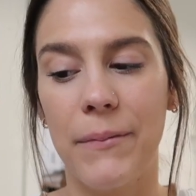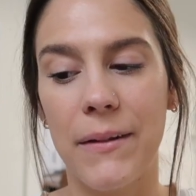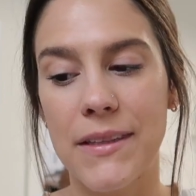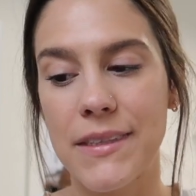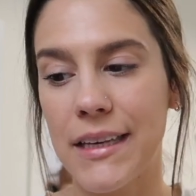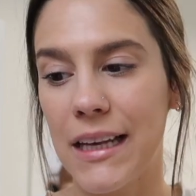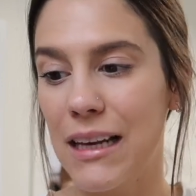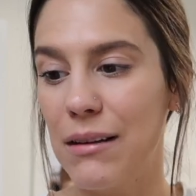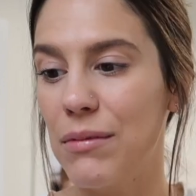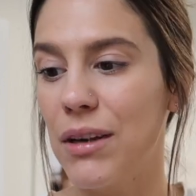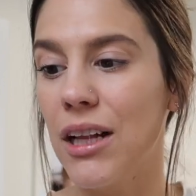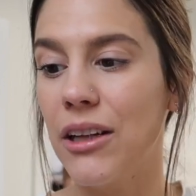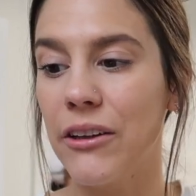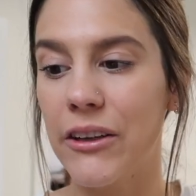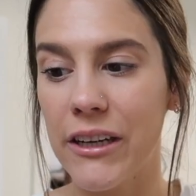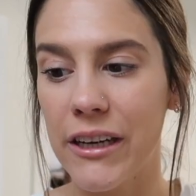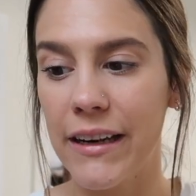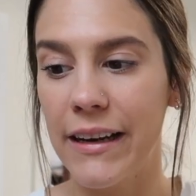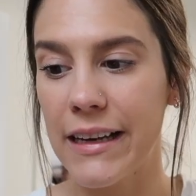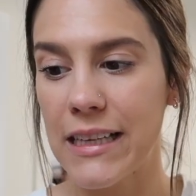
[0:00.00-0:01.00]
But it's gonna be a
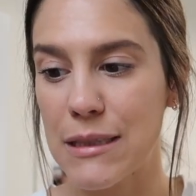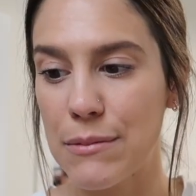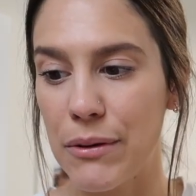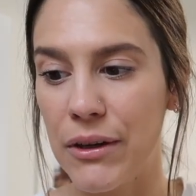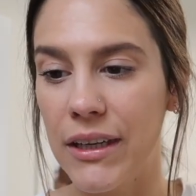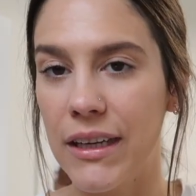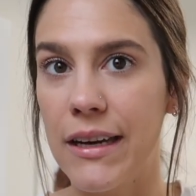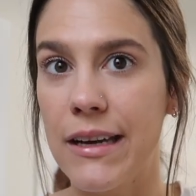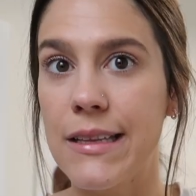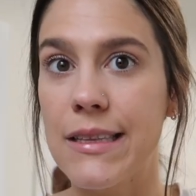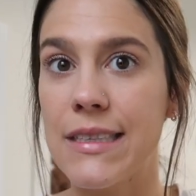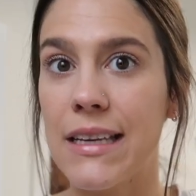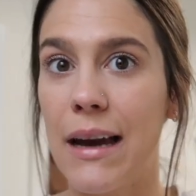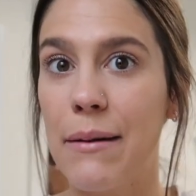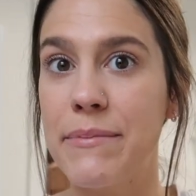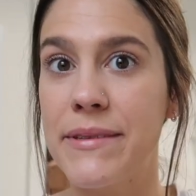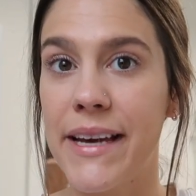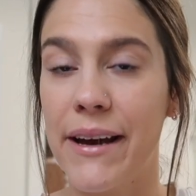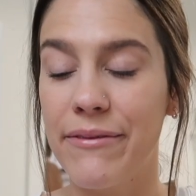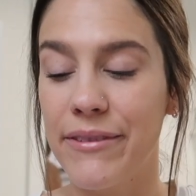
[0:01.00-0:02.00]
learning experience.
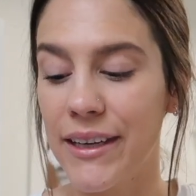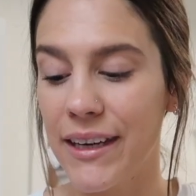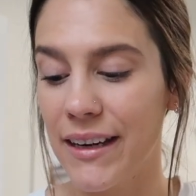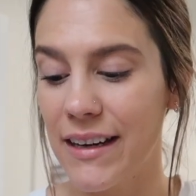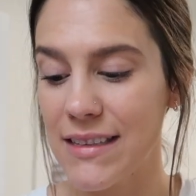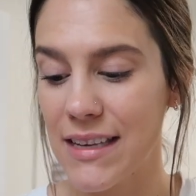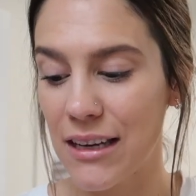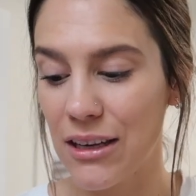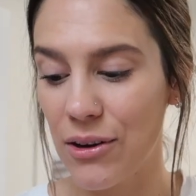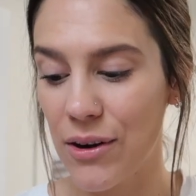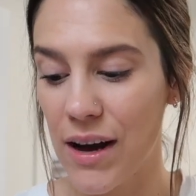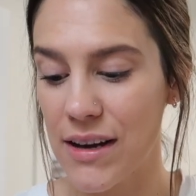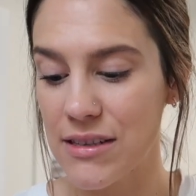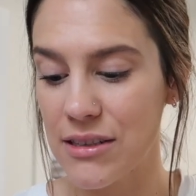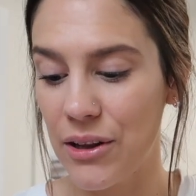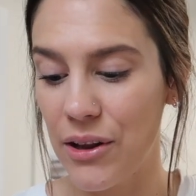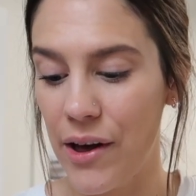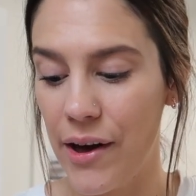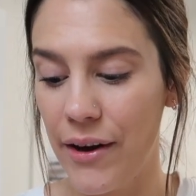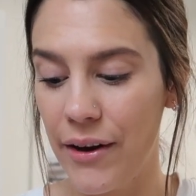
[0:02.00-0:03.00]
I'm definitely gonna take you guys
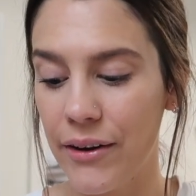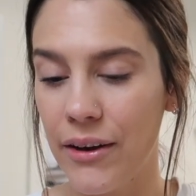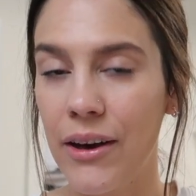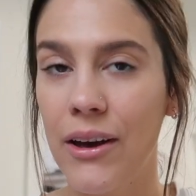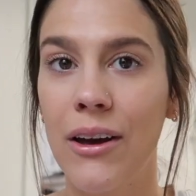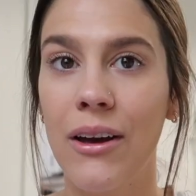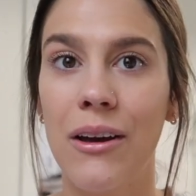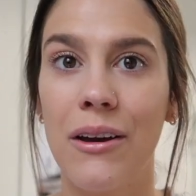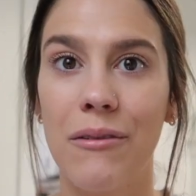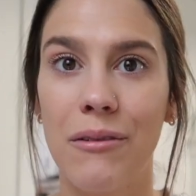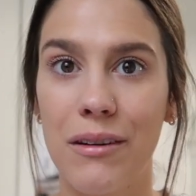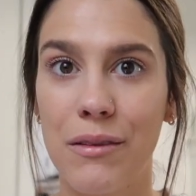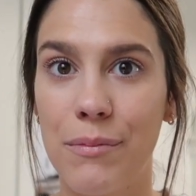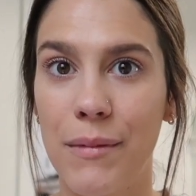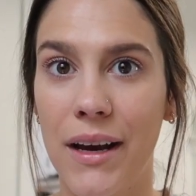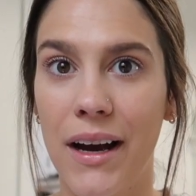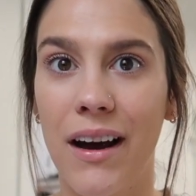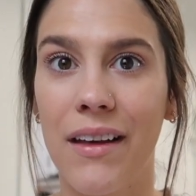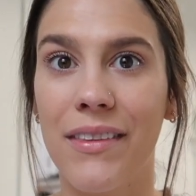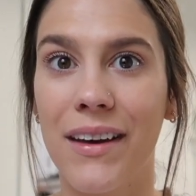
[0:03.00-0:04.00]
along with
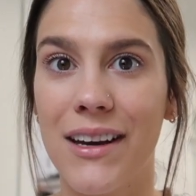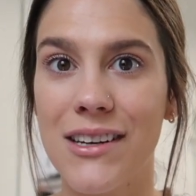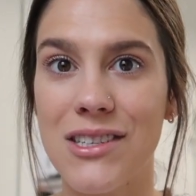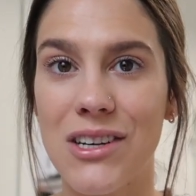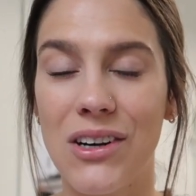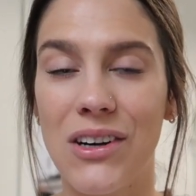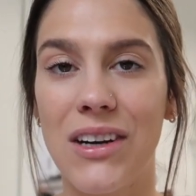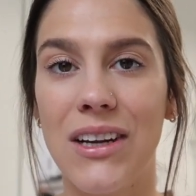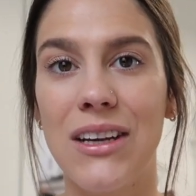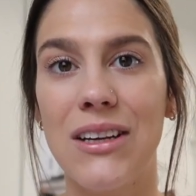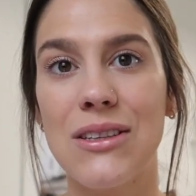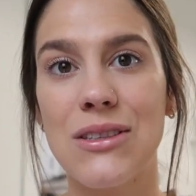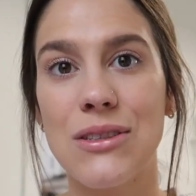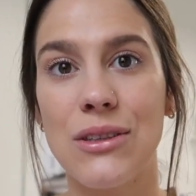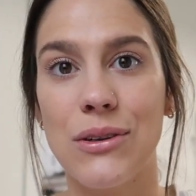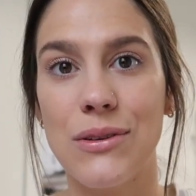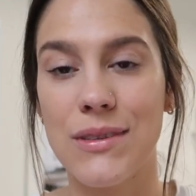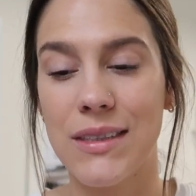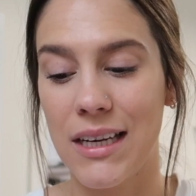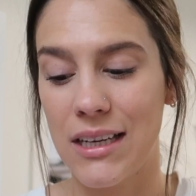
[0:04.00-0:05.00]
me on that journey,
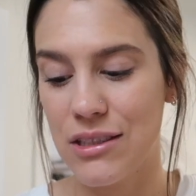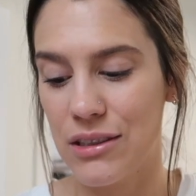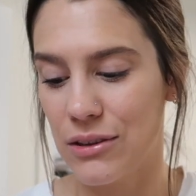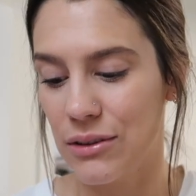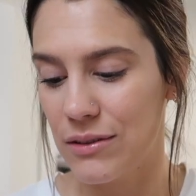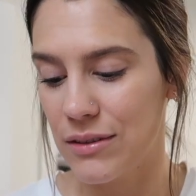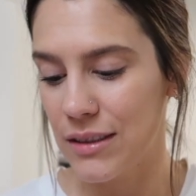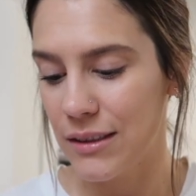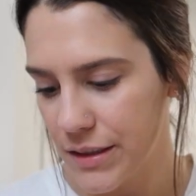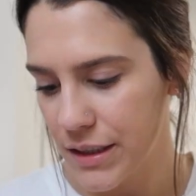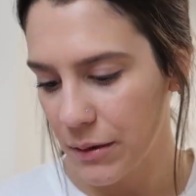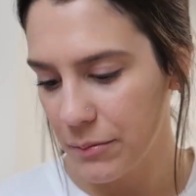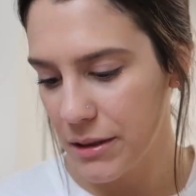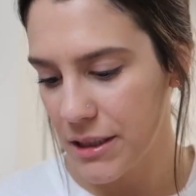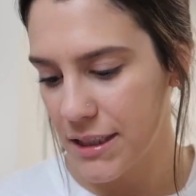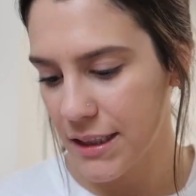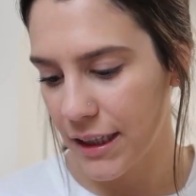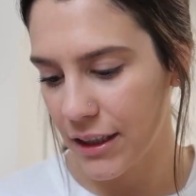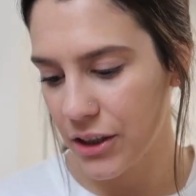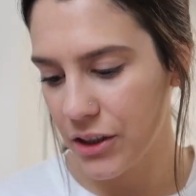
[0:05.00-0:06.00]
so stay tuned.
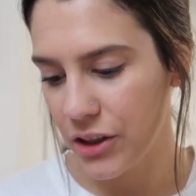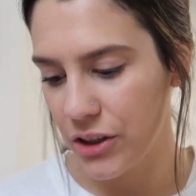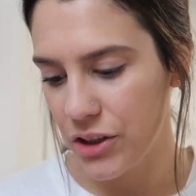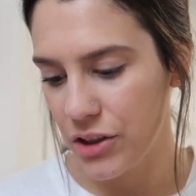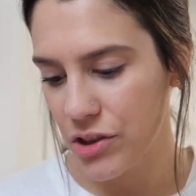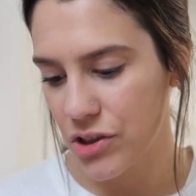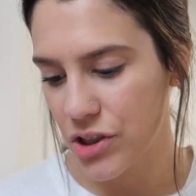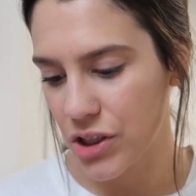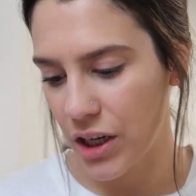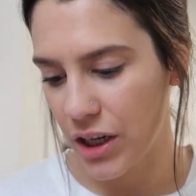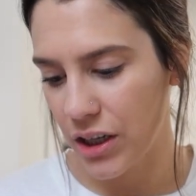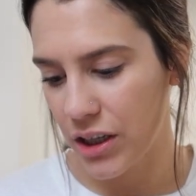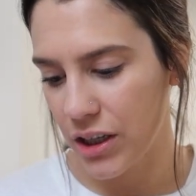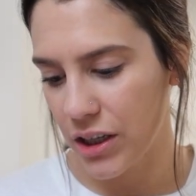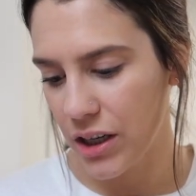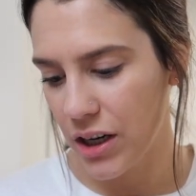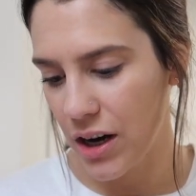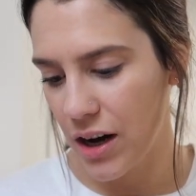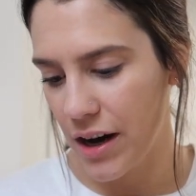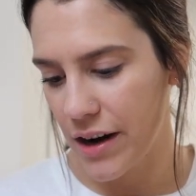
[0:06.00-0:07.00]
Someone said, could you
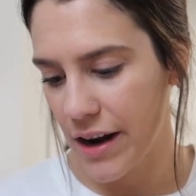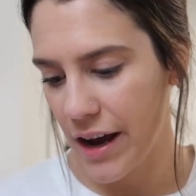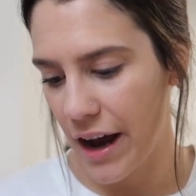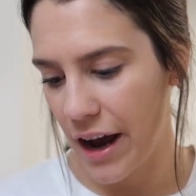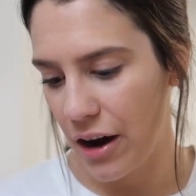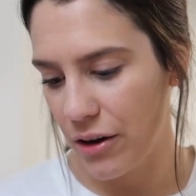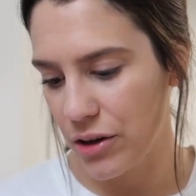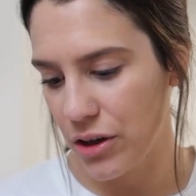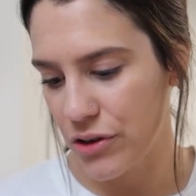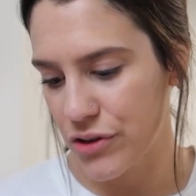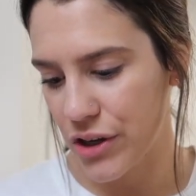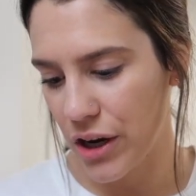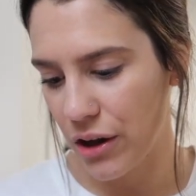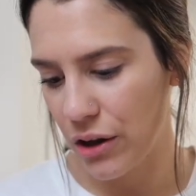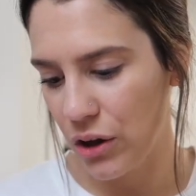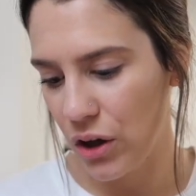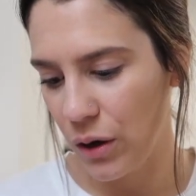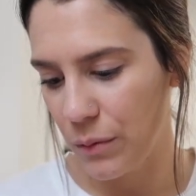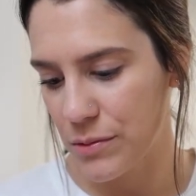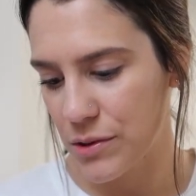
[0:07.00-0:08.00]
share on how you
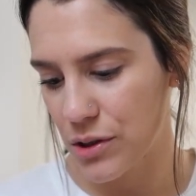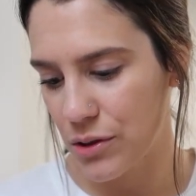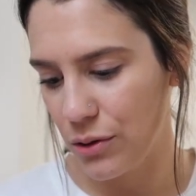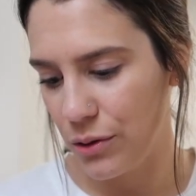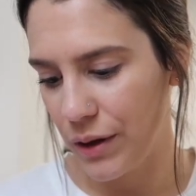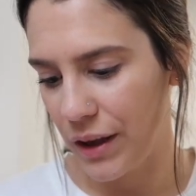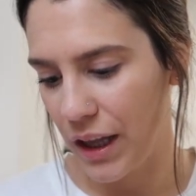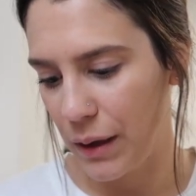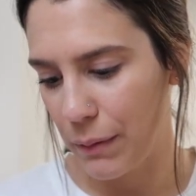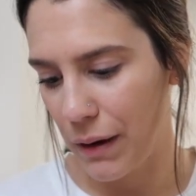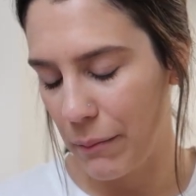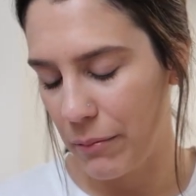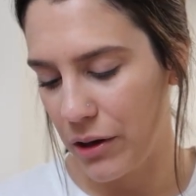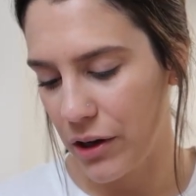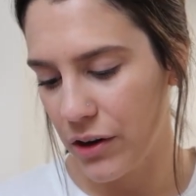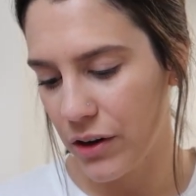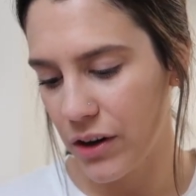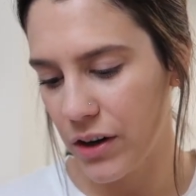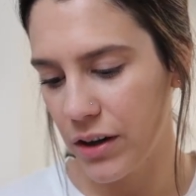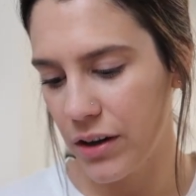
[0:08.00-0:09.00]
juggle homeschool and the baby
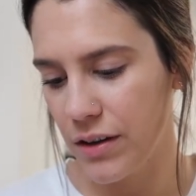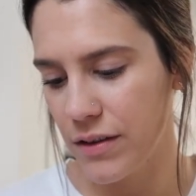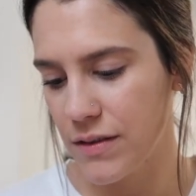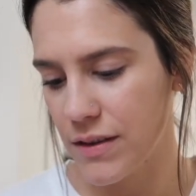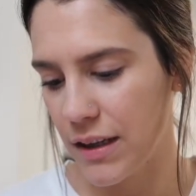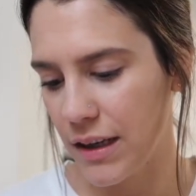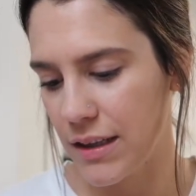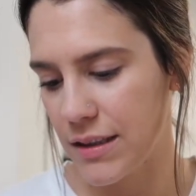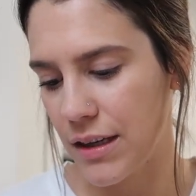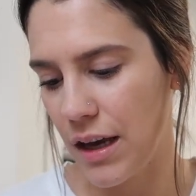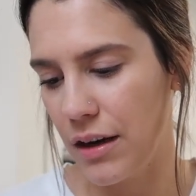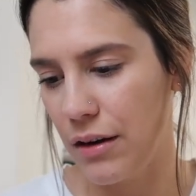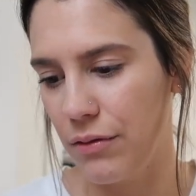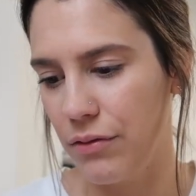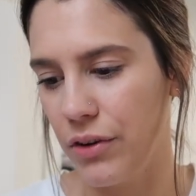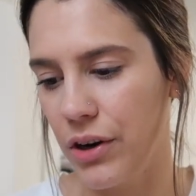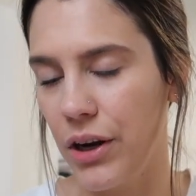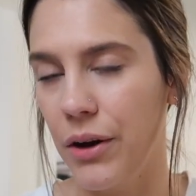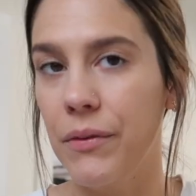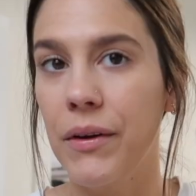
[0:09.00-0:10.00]
girls? Excited
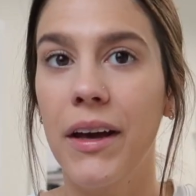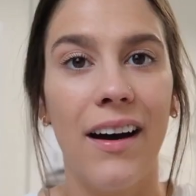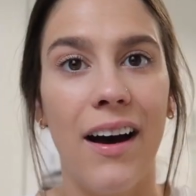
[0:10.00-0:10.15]
for you.